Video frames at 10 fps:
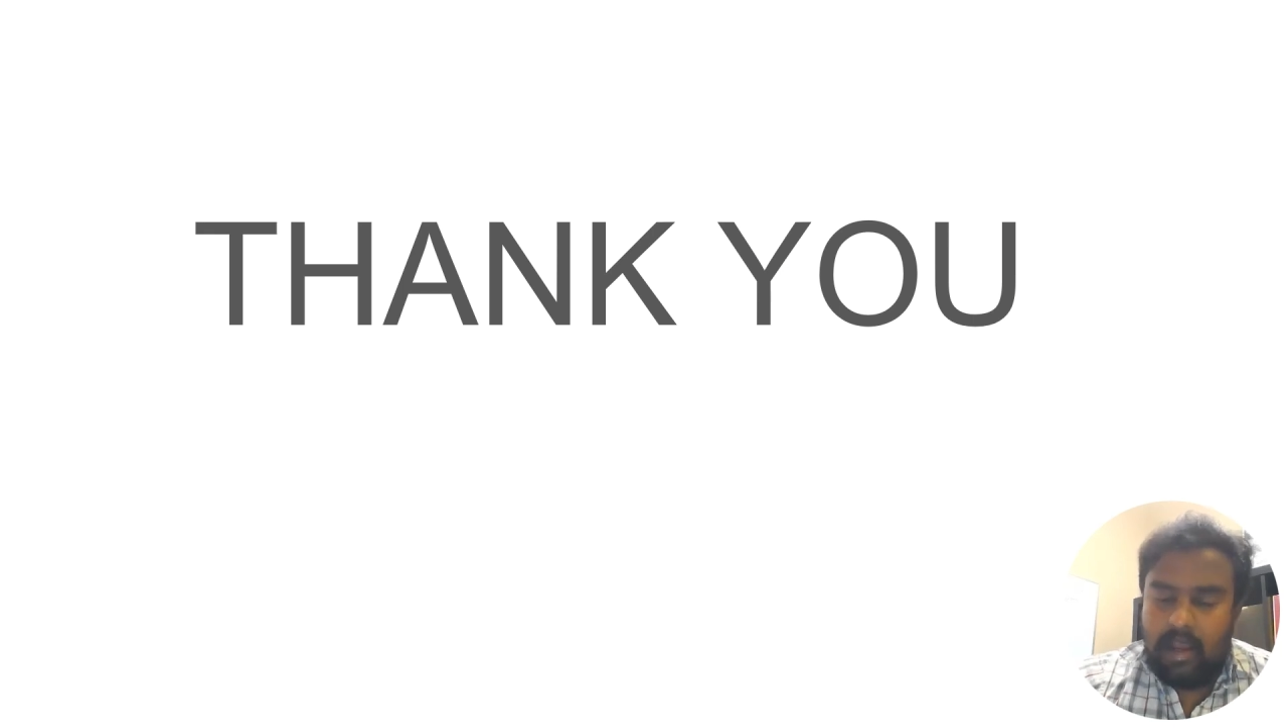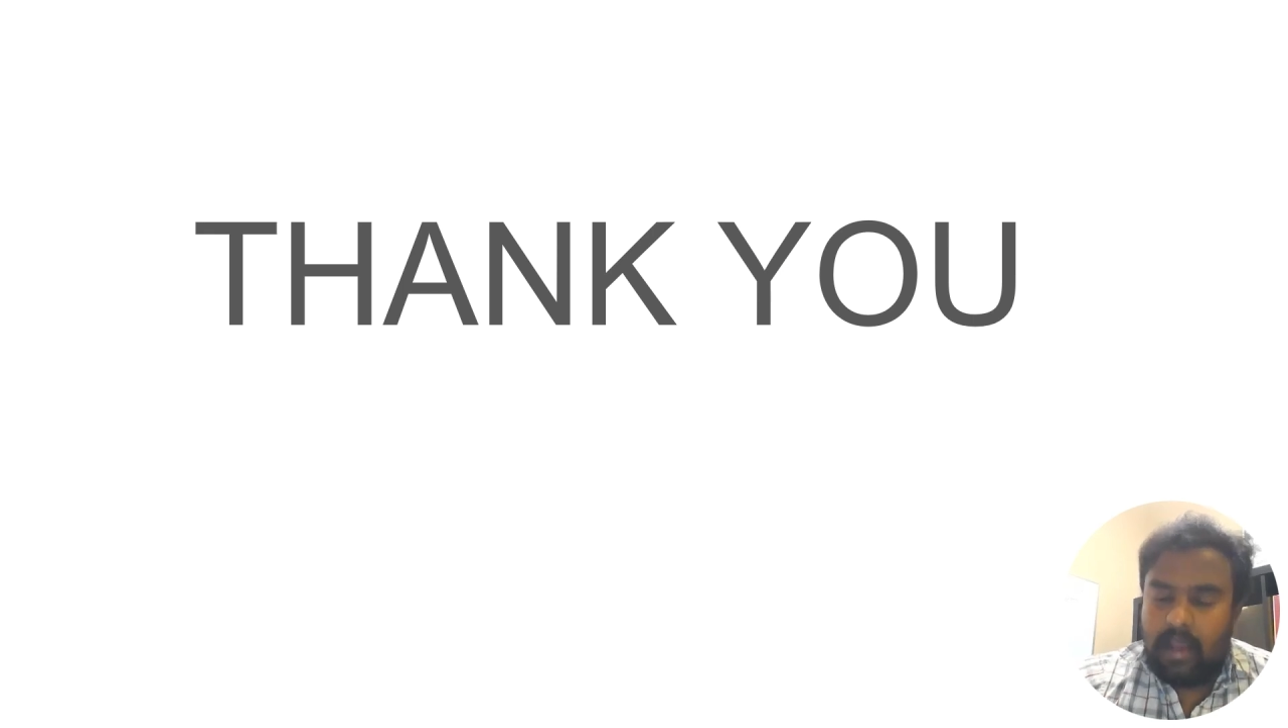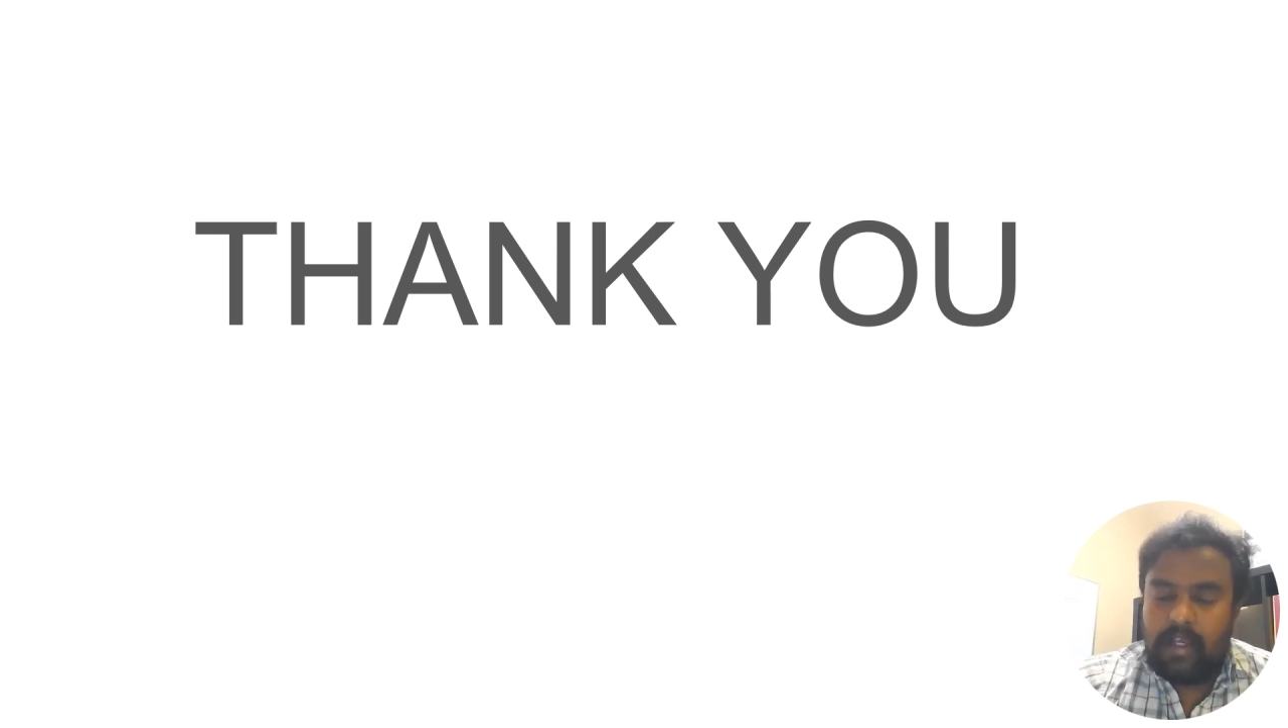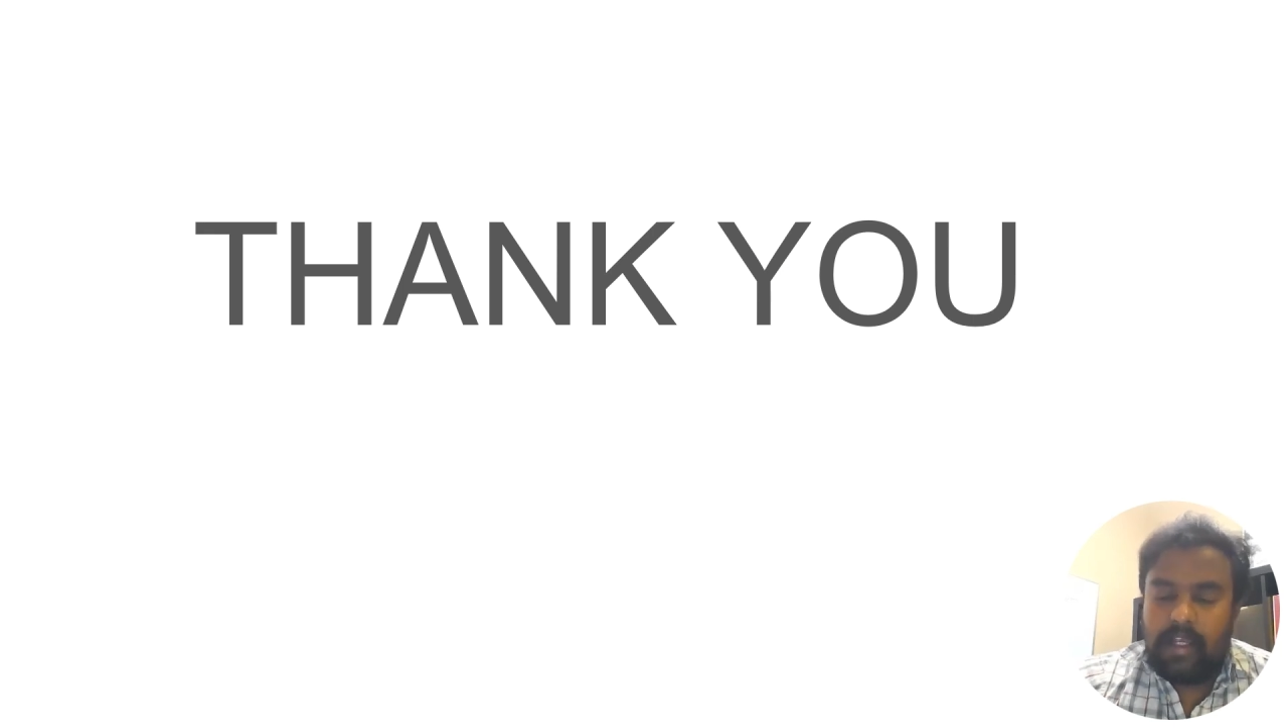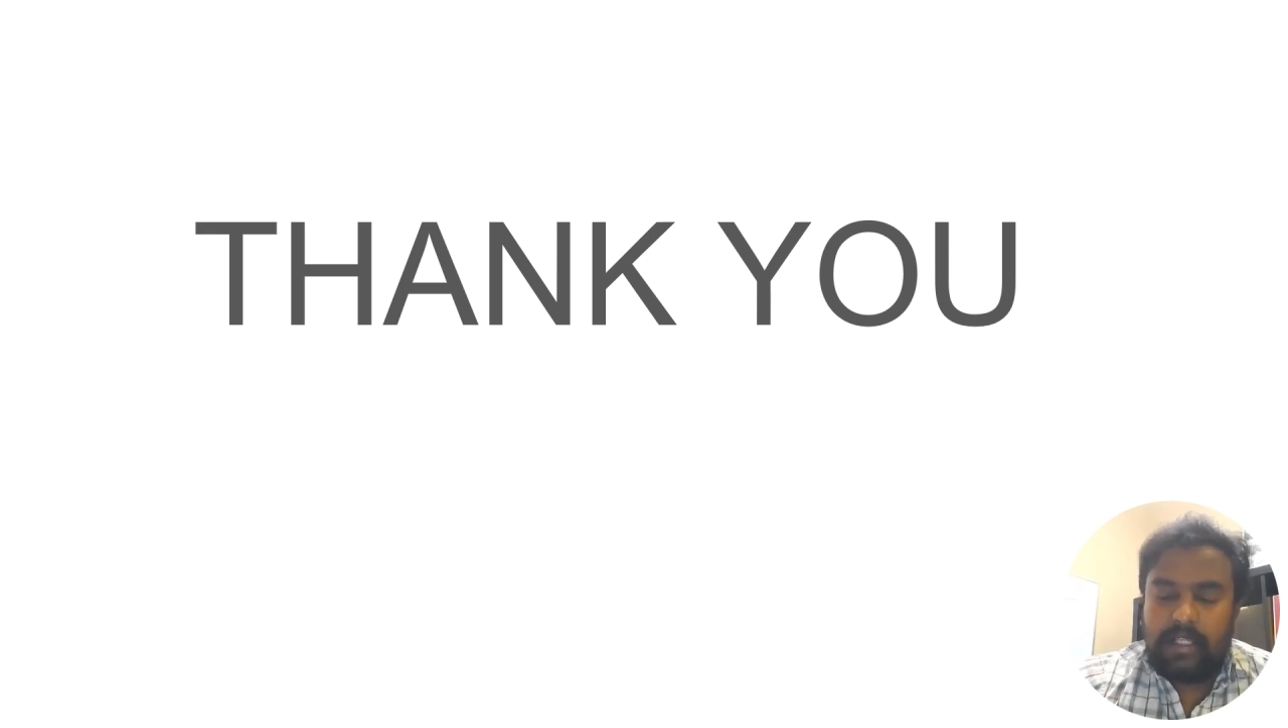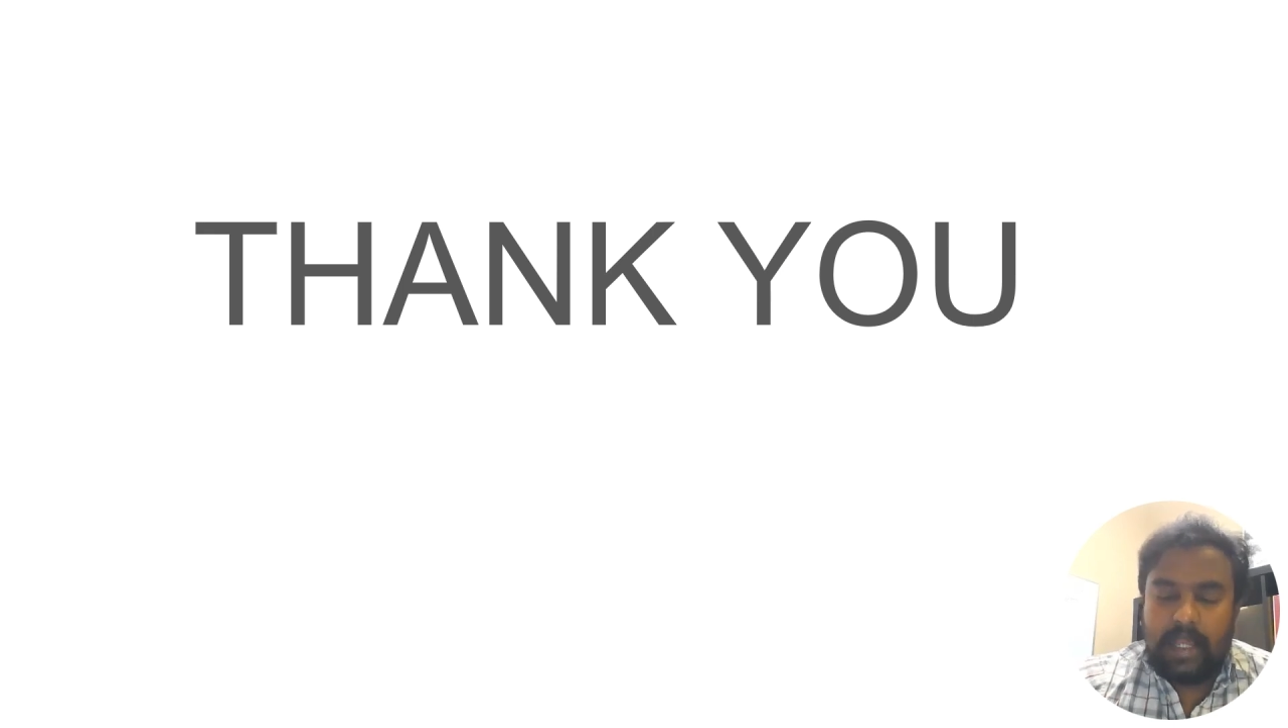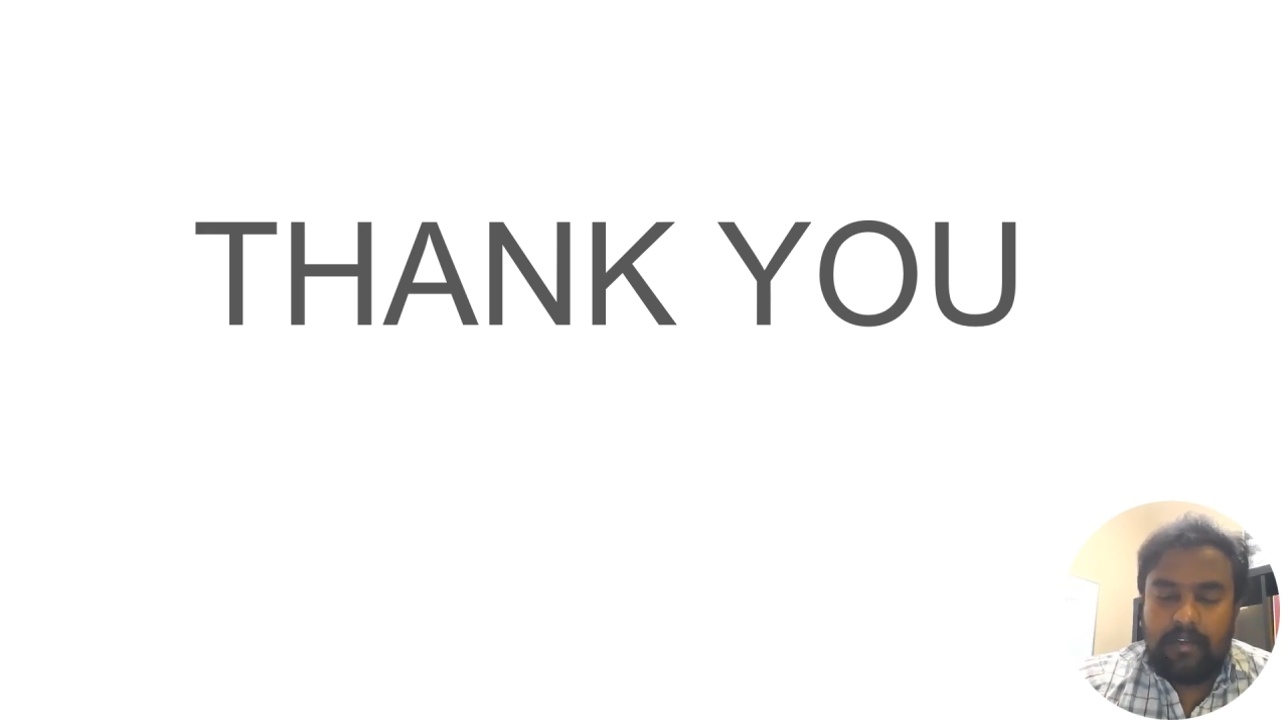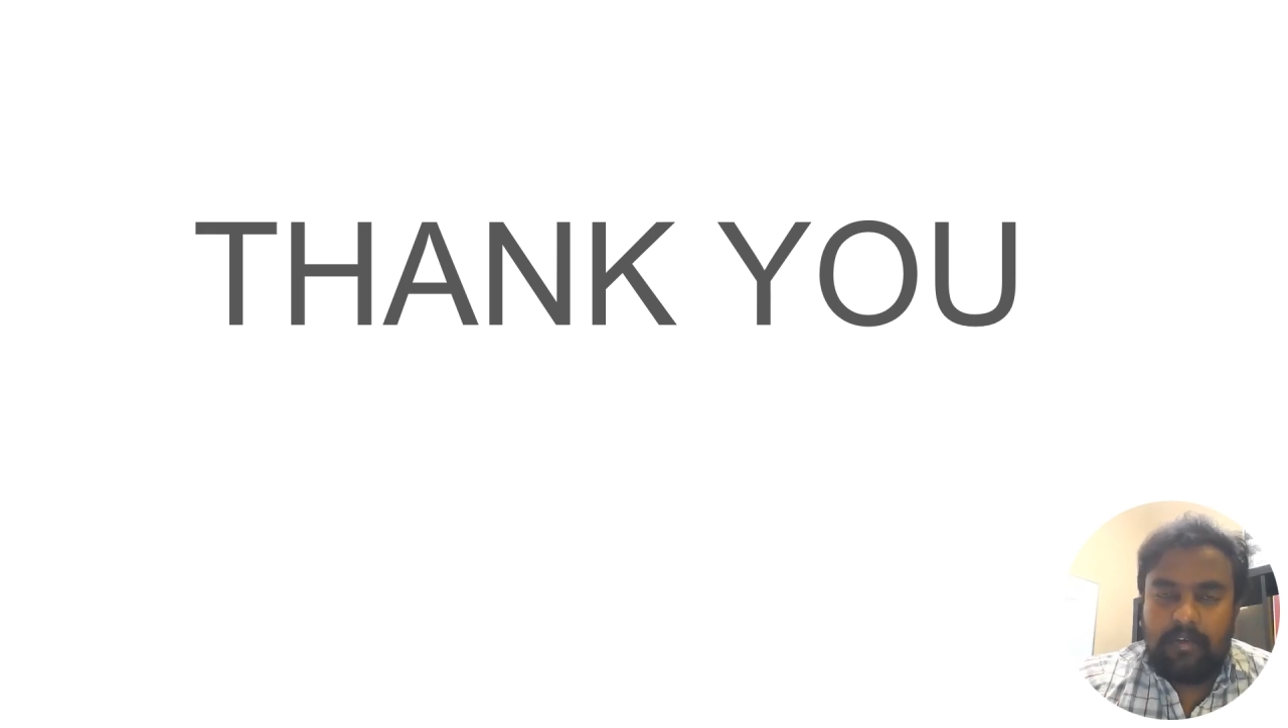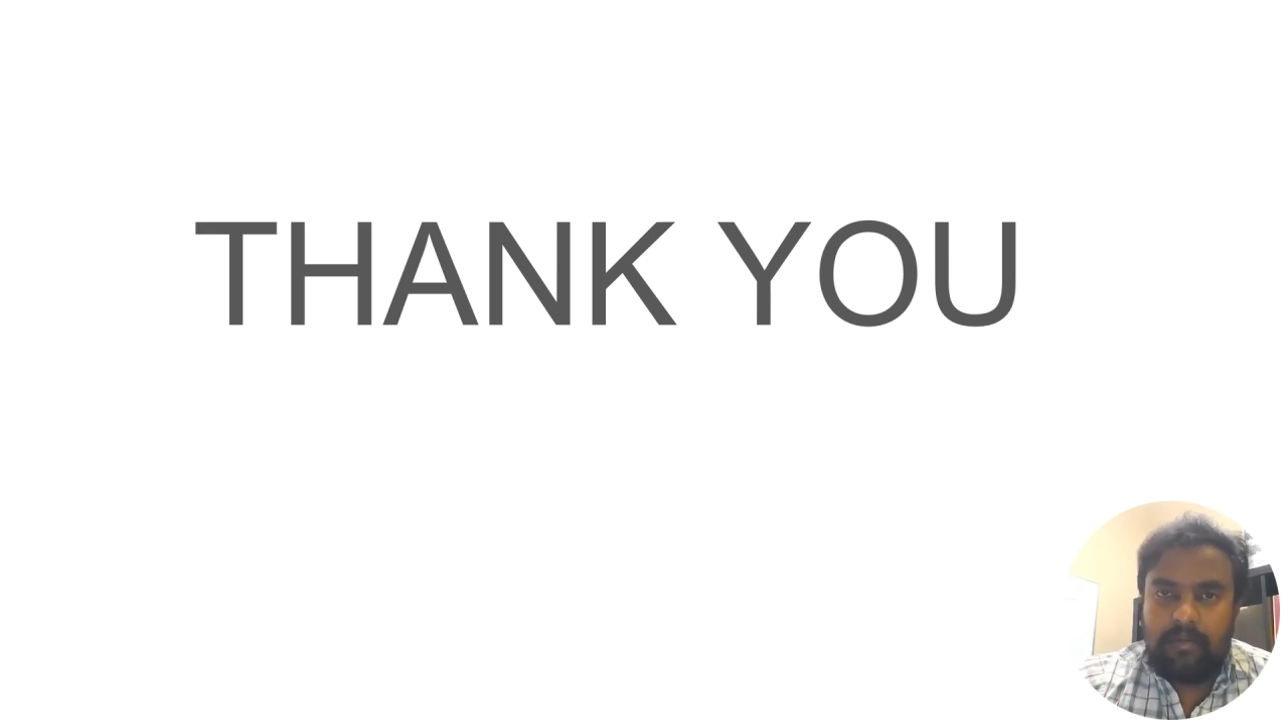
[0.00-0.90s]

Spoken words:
I really thank